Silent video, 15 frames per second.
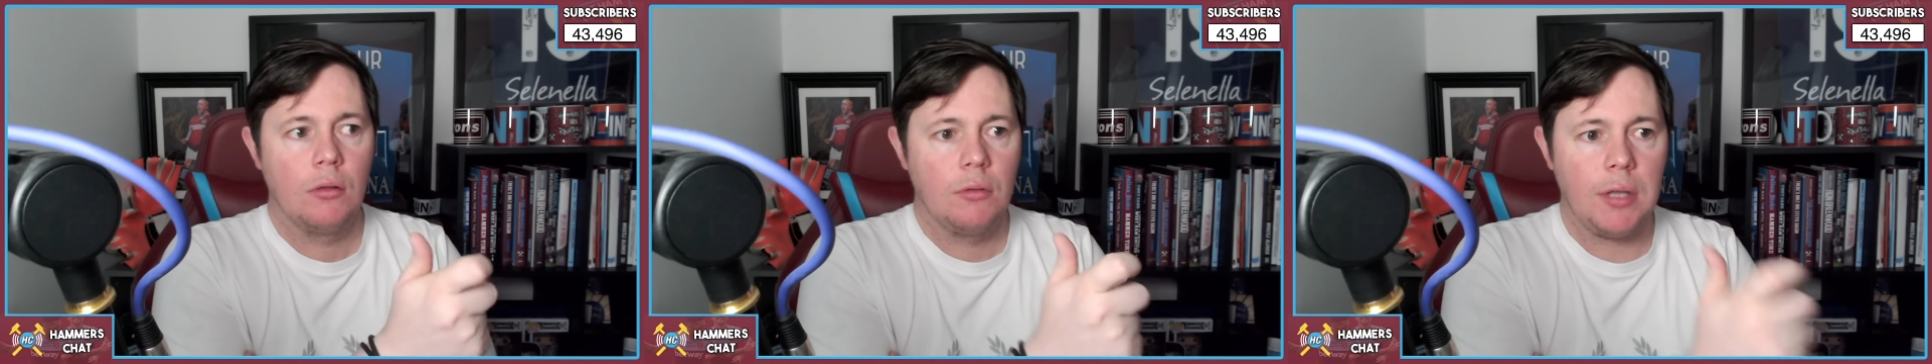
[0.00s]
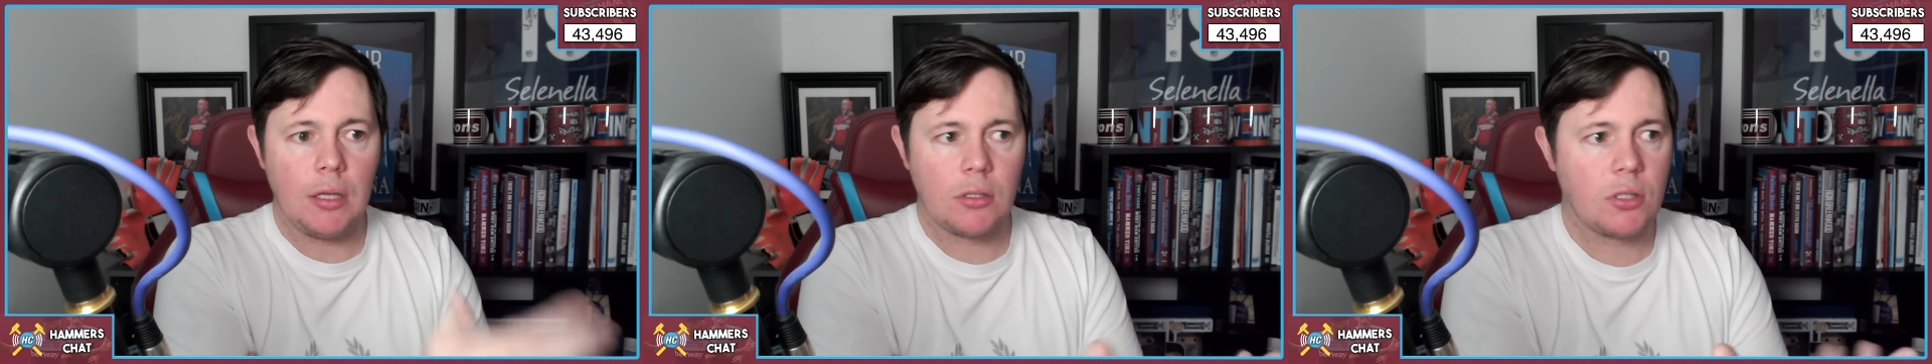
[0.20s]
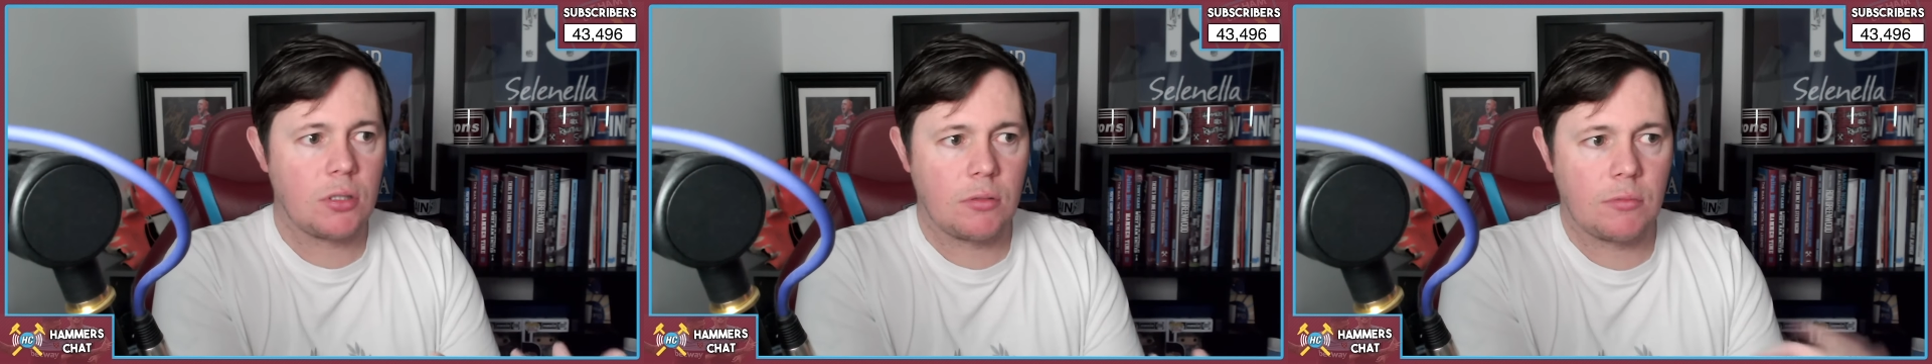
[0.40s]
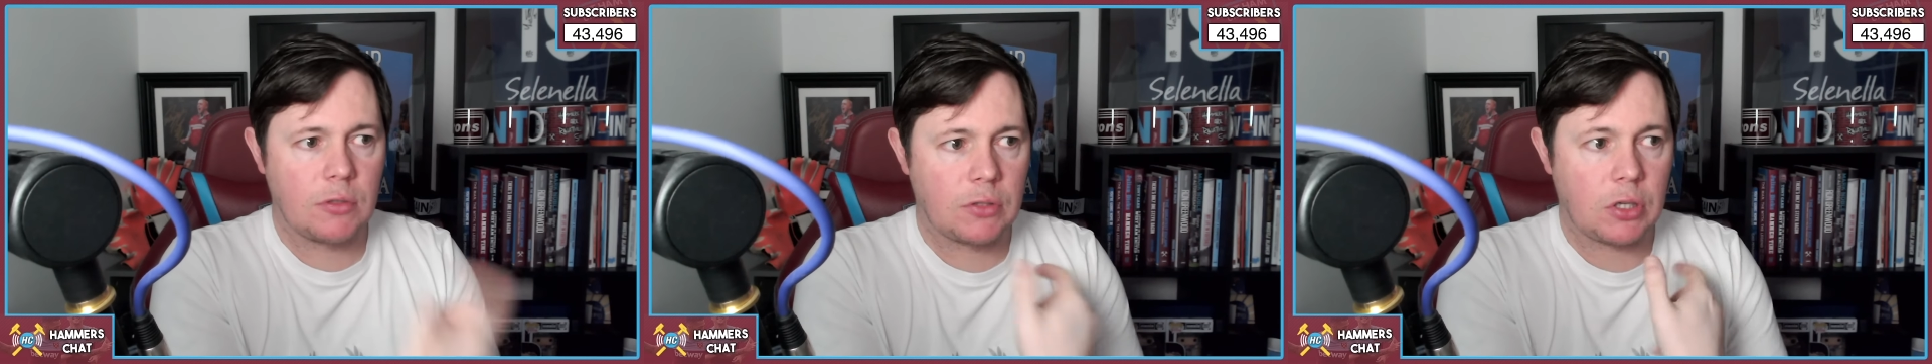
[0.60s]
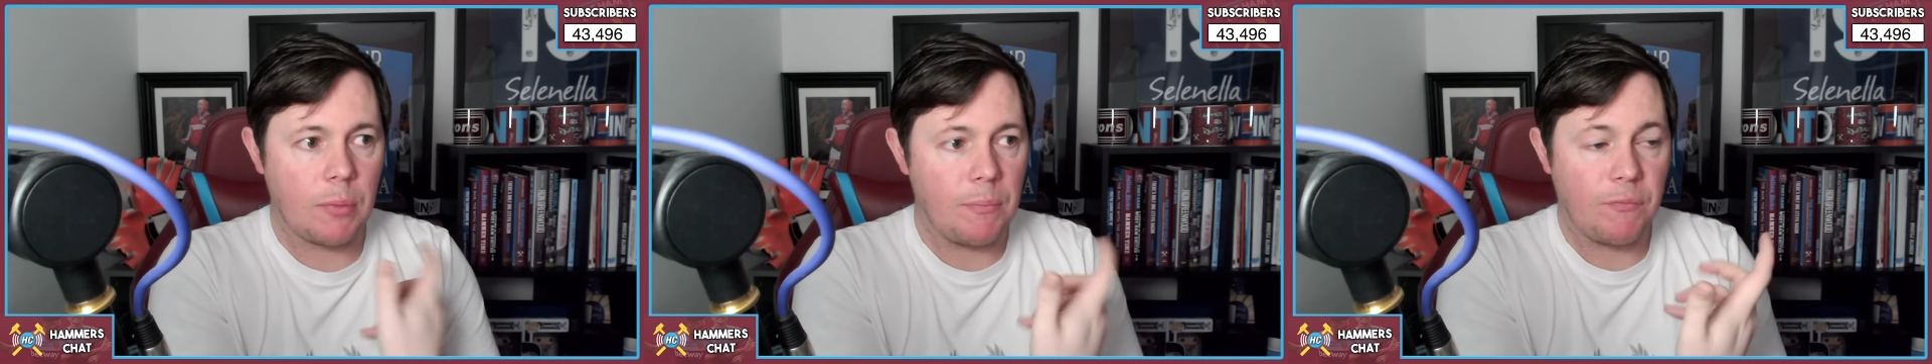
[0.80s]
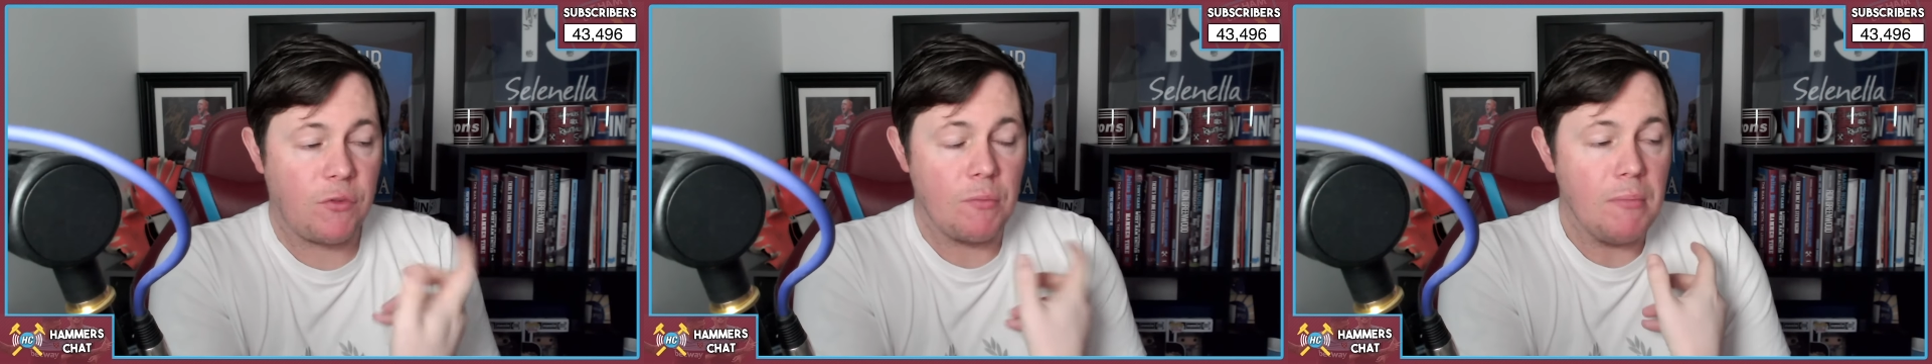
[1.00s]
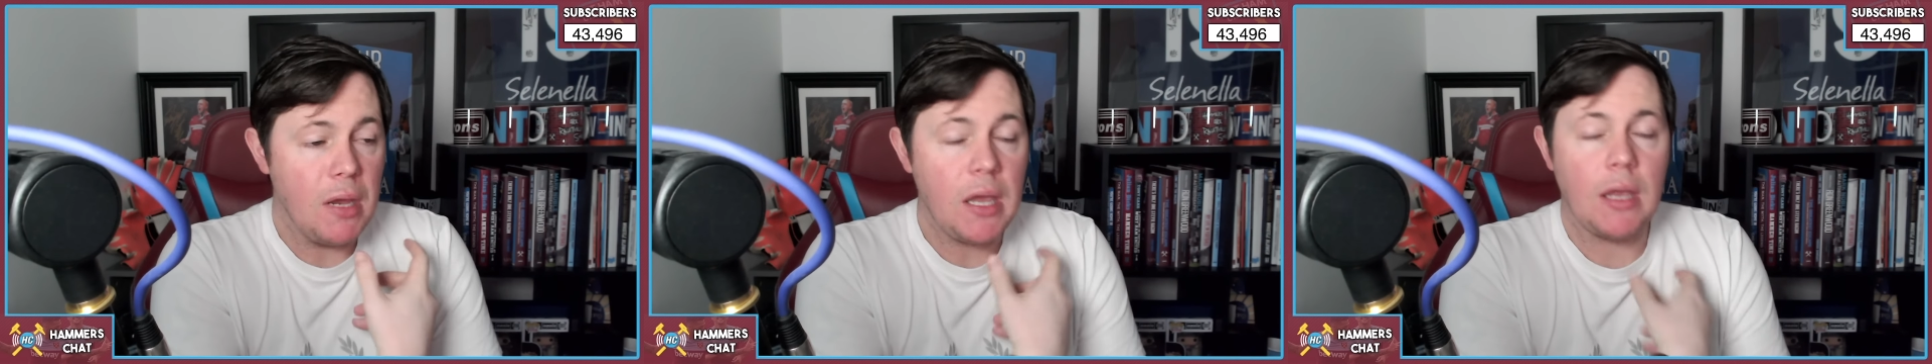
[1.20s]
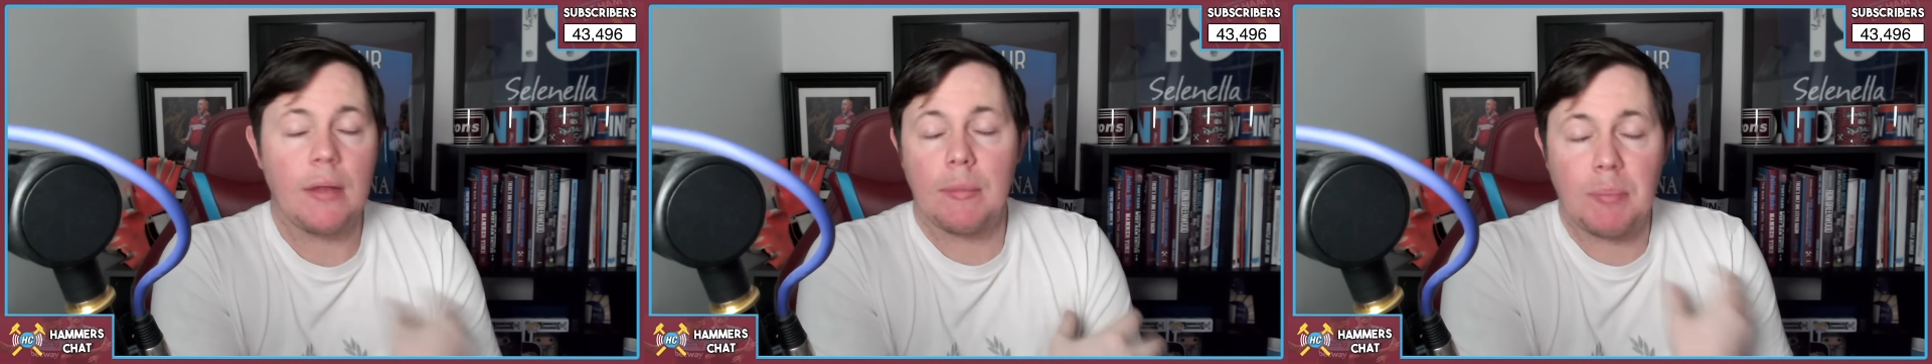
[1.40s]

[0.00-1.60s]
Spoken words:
That's, for me